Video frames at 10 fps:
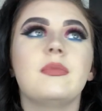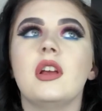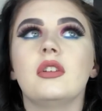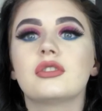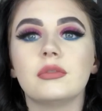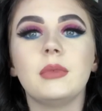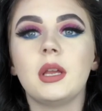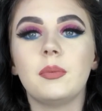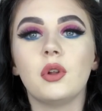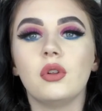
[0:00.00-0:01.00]
Some
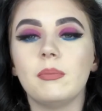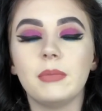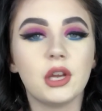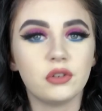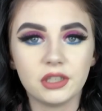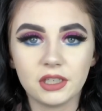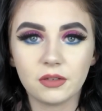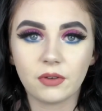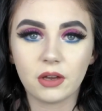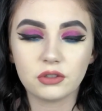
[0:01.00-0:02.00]
people may only need
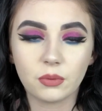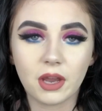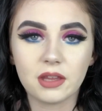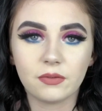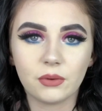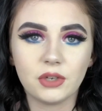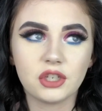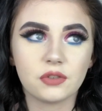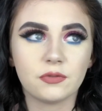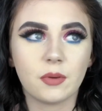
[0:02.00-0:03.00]
to wear their
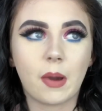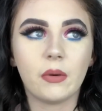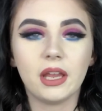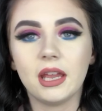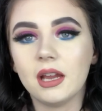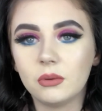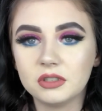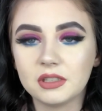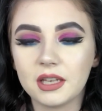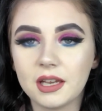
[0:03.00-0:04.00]
foundation for about 8 hours
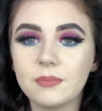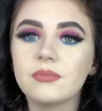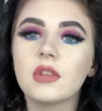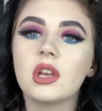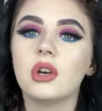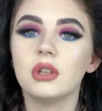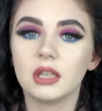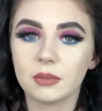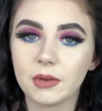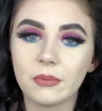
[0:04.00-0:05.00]
a day.
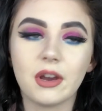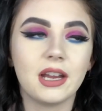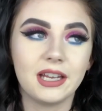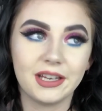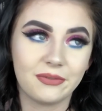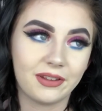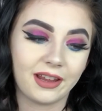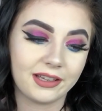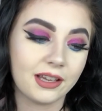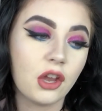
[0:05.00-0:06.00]
unlike me where I need it for
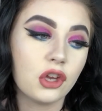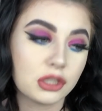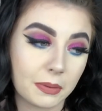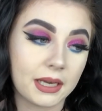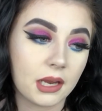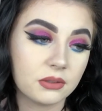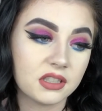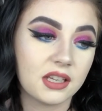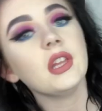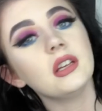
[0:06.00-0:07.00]
like 20 hours a
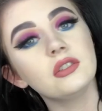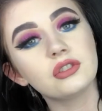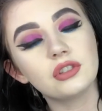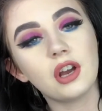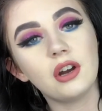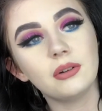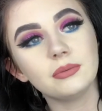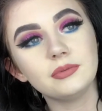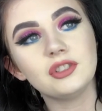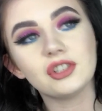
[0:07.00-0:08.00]
day. So
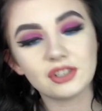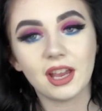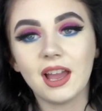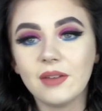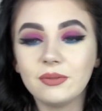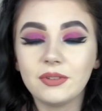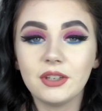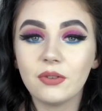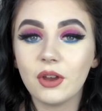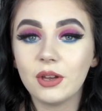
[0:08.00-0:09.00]
just, yeah, everything
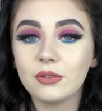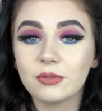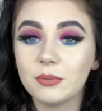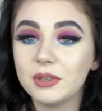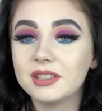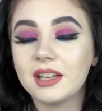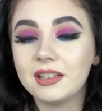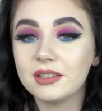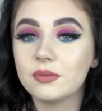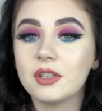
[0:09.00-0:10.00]
you've heard from me saying in
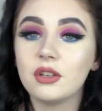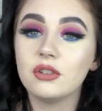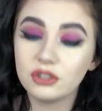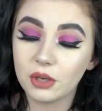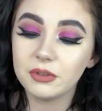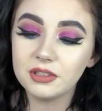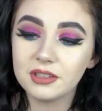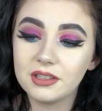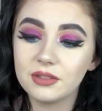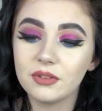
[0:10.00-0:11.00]
this video and showing you
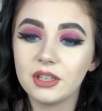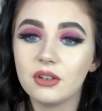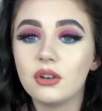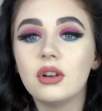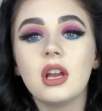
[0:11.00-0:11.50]
in this video,